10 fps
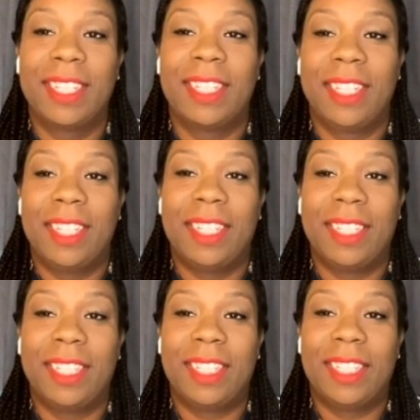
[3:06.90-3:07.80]

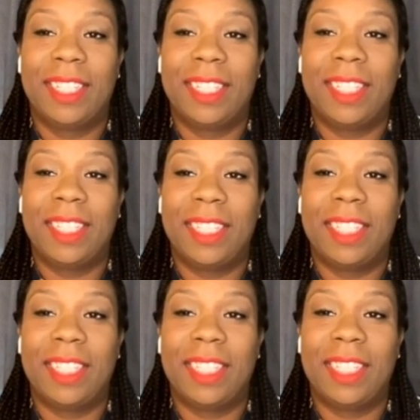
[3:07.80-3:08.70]

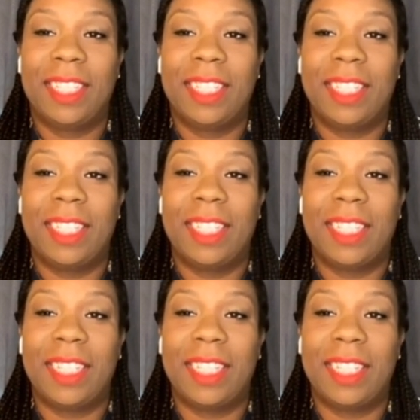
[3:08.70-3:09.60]

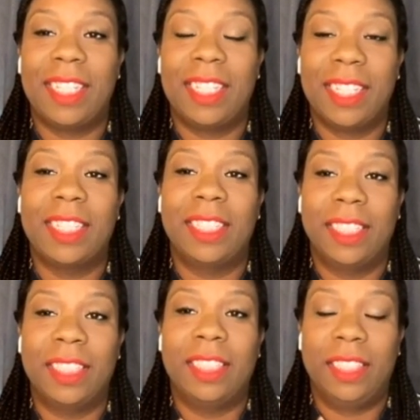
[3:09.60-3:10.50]

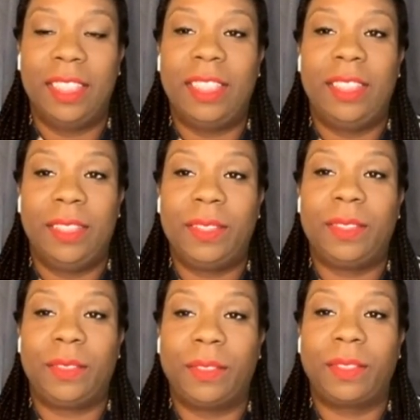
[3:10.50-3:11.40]

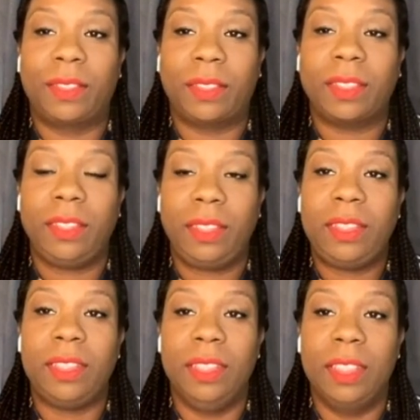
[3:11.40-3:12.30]

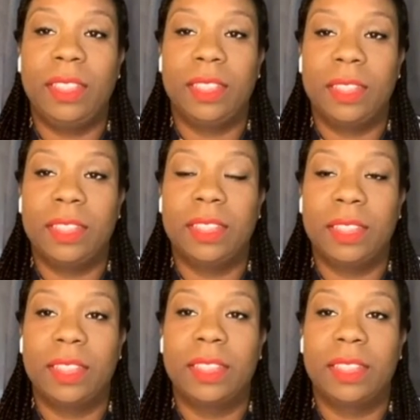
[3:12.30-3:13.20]

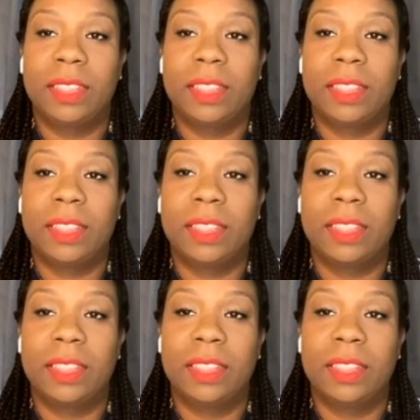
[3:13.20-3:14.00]
This person isn't speaking.